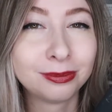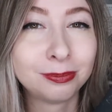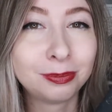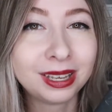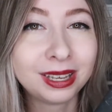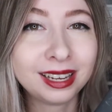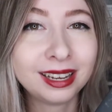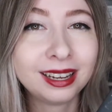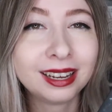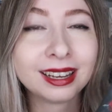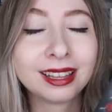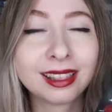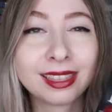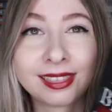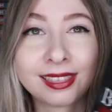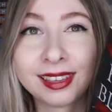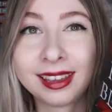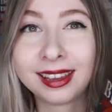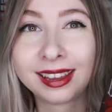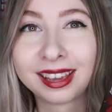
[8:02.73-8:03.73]
big
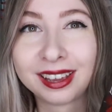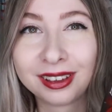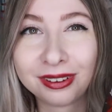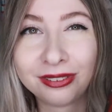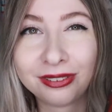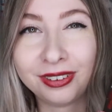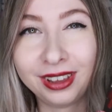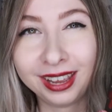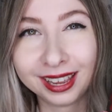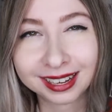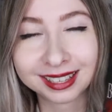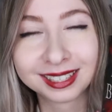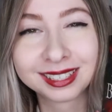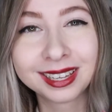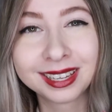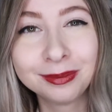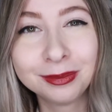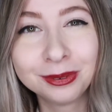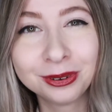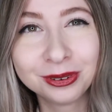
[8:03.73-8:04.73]
thick
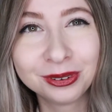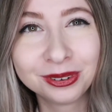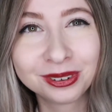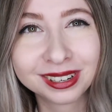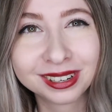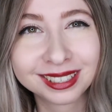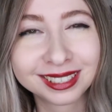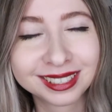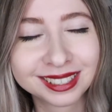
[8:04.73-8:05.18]
fantasy mood.